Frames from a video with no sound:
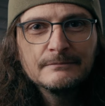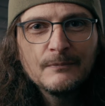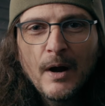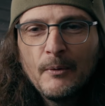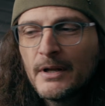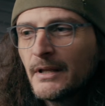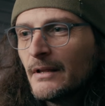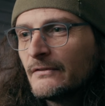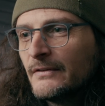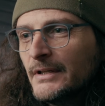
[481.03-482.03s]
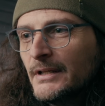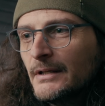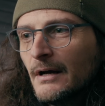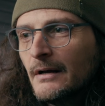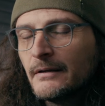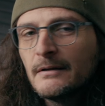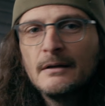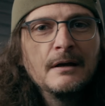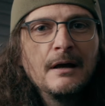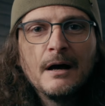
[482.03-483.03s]
Why would it get Cine EI?
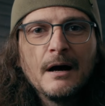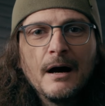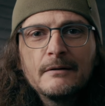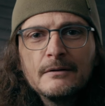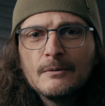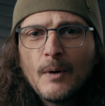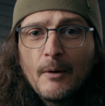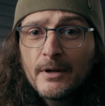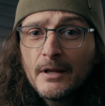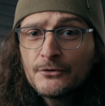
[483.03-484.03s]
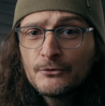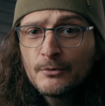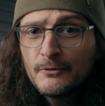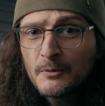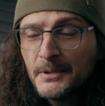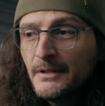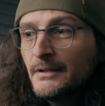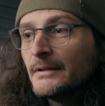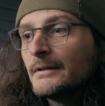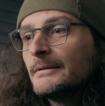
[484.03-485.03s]
I don't know. Why would it get true 24p?